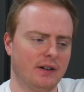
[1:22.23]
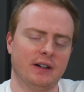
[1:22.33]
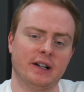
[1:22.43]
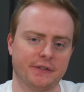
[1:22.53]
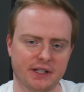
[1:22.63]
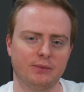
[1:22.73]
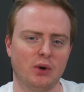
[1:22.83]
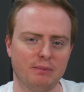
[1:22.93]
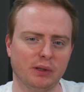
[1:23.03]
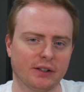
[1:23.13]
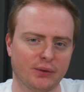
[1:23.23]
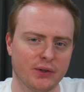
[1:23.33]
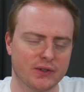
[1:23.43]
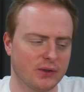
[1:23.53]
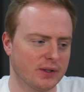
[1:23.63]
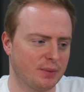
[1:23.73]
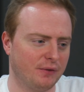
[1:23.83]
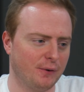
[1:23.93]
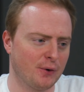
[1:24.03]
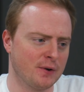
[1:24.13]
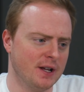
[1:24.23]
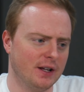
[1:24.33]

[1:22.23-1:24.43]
I've seen OnePlus phones do this before,